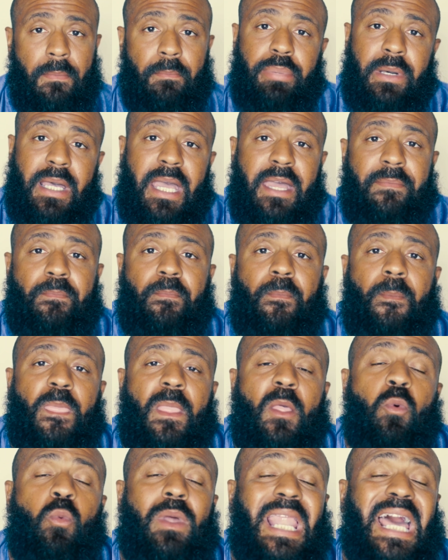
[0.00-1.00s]
But
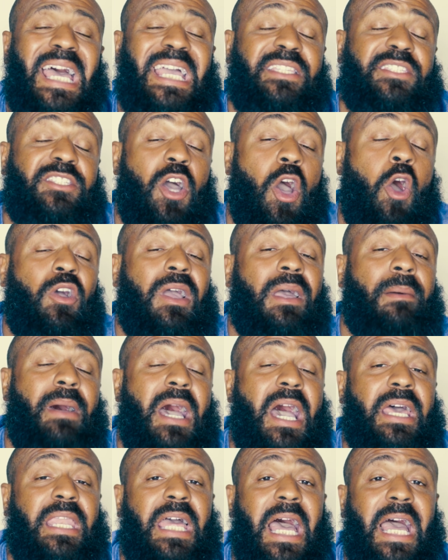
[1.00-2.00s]
when I talk
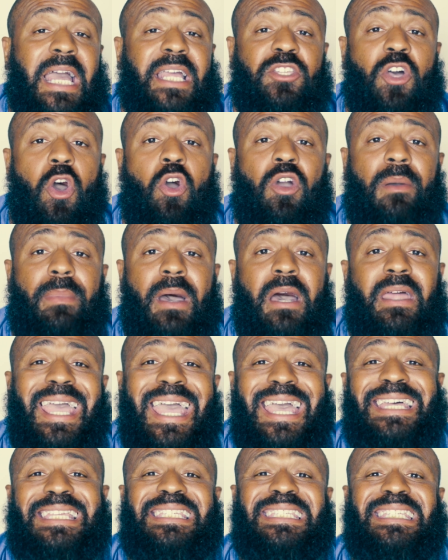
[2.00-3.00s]
about it
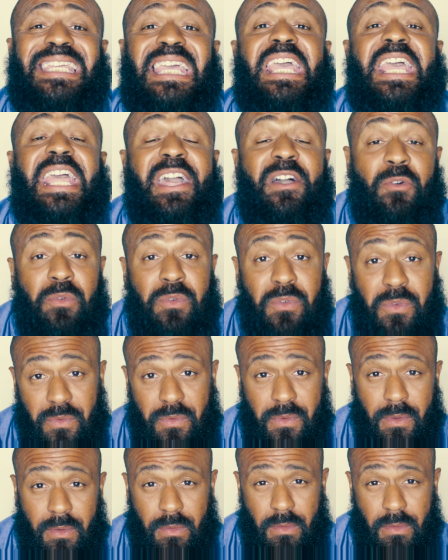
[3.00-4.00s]
as if